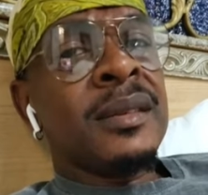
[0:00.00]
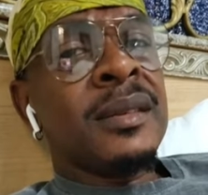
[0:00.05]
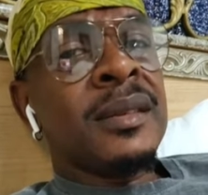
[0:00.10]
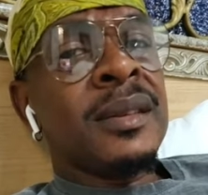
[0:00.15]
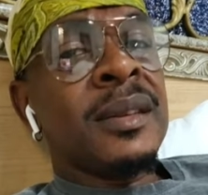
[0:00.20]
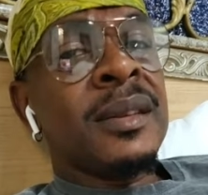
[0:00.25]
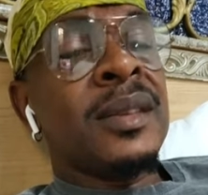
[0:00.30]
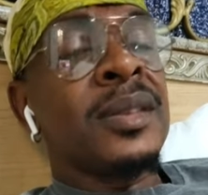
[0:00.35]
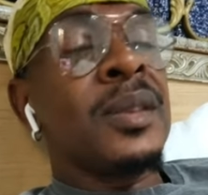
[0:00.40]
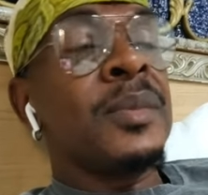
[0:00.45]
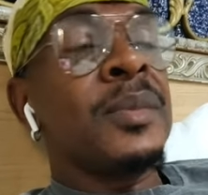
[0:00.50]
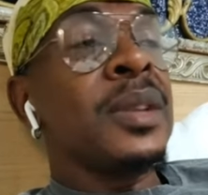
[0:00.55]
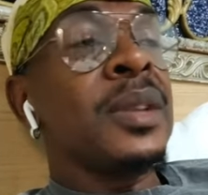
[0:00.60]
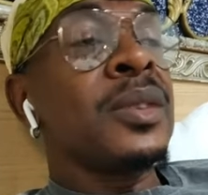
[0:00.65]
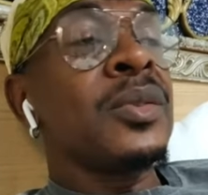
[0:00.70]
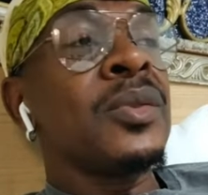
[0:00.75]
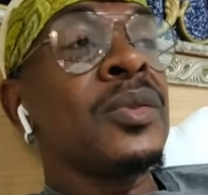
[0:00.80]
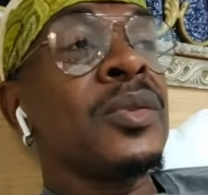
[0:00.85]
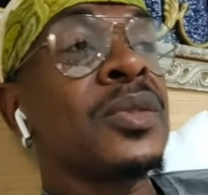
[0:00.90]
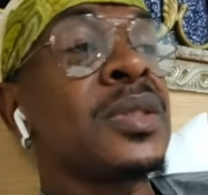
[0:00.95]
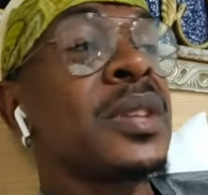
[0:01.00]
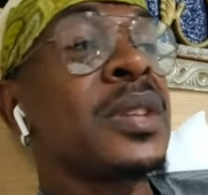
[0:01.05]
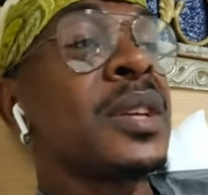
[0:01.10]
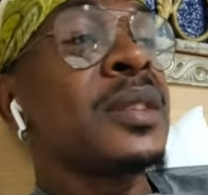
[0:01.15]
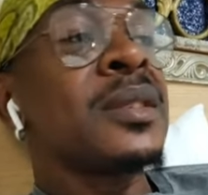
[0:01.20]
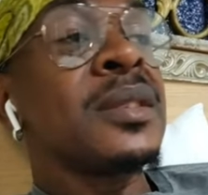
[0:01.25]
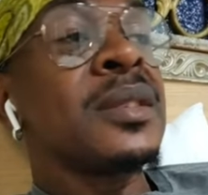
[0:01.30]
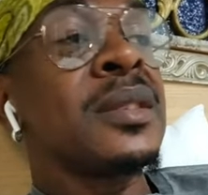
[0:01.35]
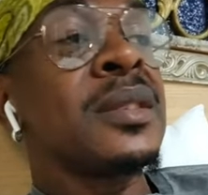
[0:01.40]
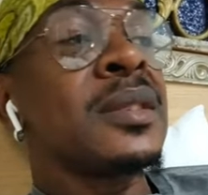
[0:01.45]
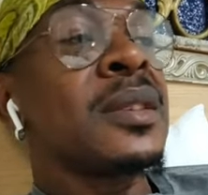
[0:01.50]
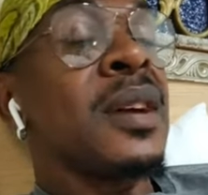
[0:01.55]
It don't make no sense, sister.